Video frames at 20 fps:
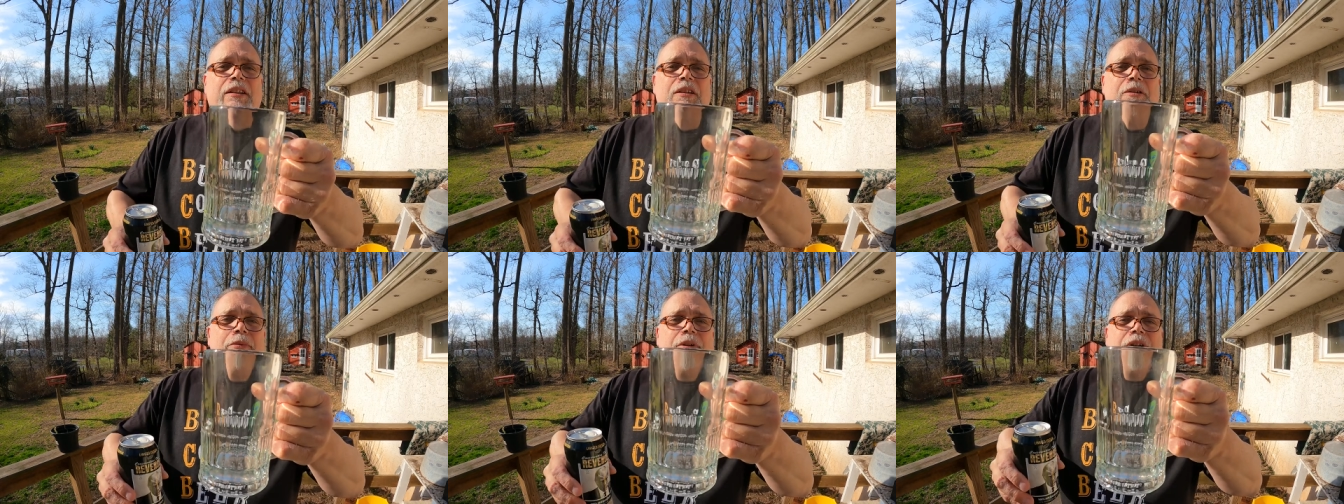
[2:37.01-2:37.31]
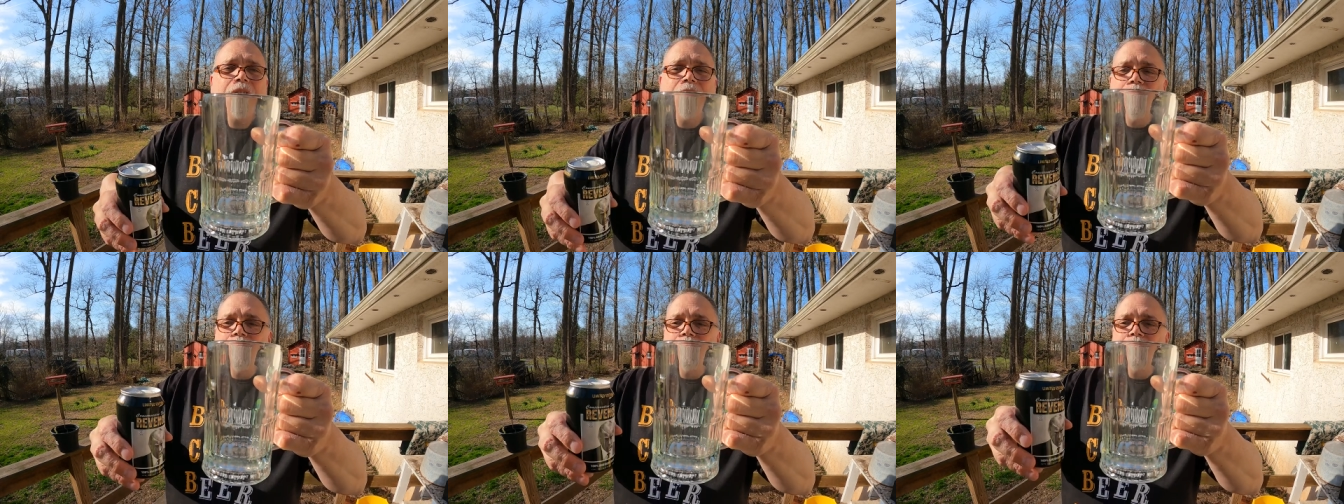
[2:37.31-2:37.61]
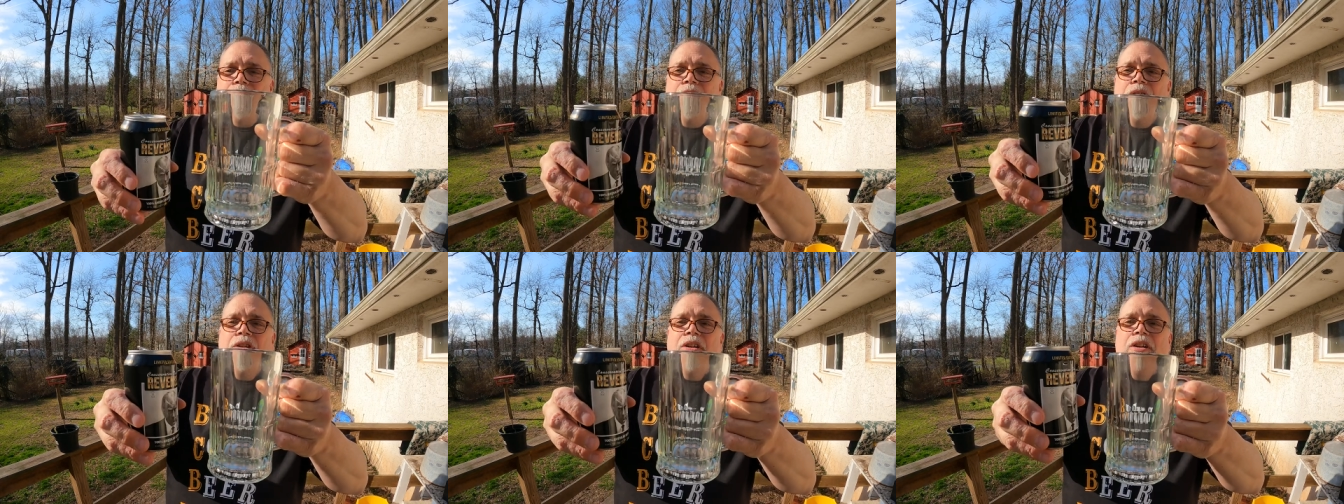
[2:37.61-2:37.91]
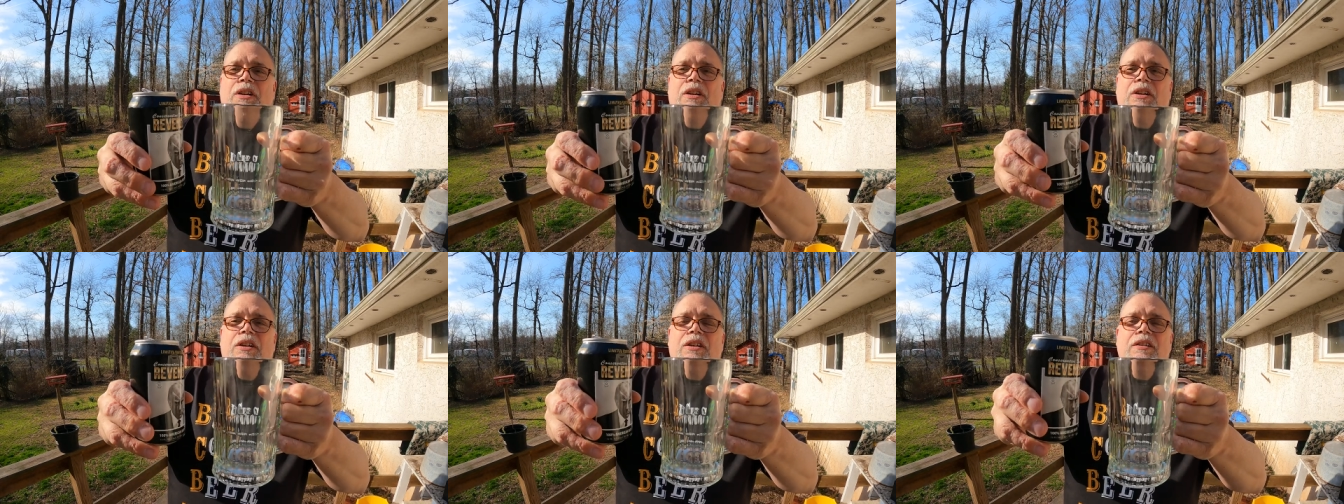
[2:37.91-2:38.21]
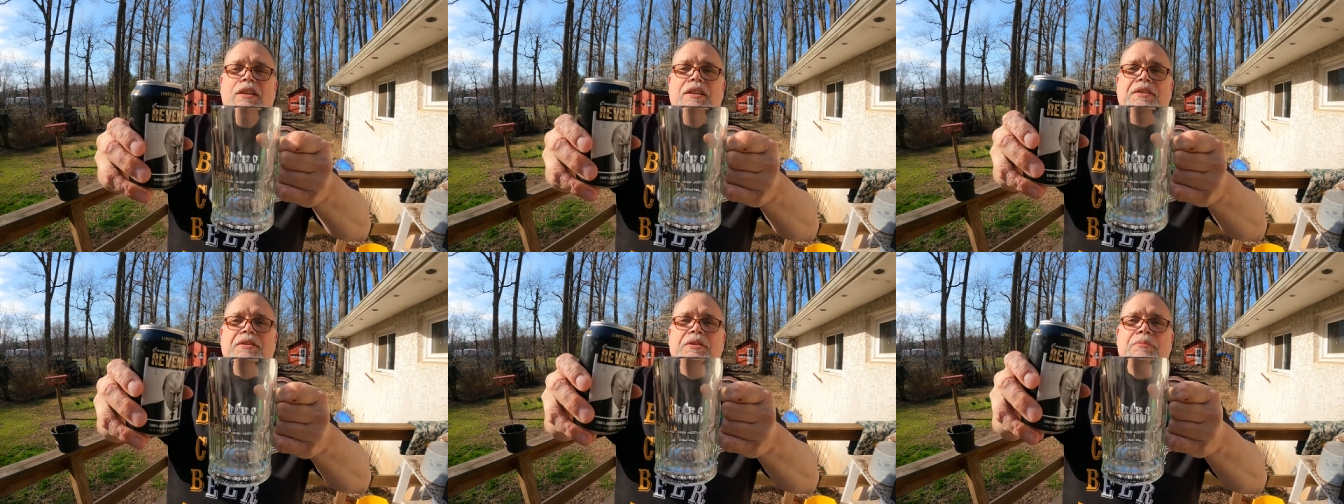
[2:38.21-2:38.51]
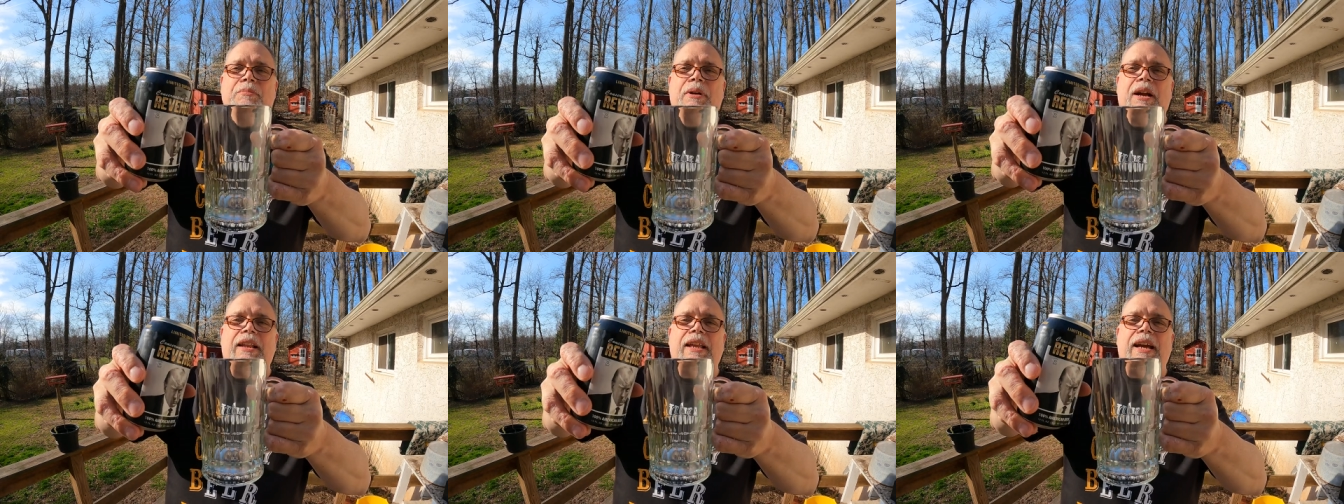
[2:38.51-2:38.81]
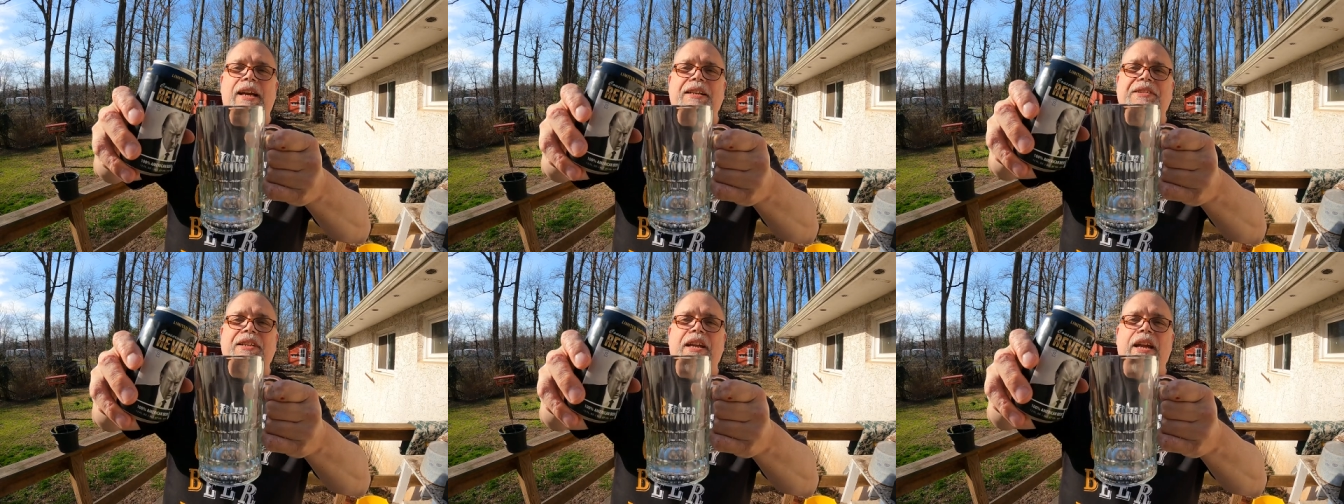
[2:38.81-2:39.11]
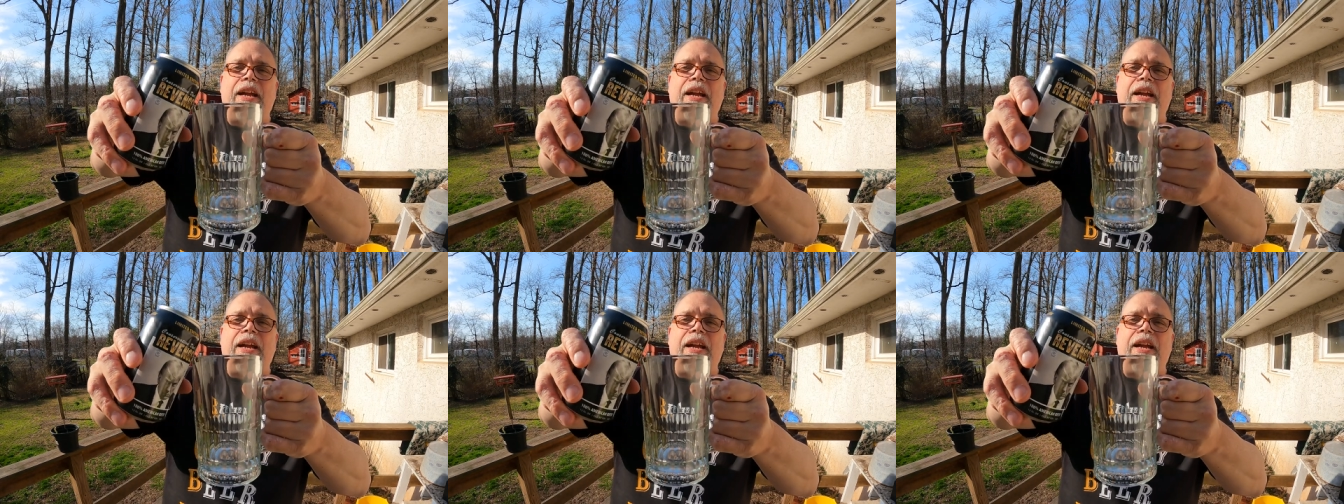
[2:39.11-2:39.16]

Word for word: Here we go. This is my last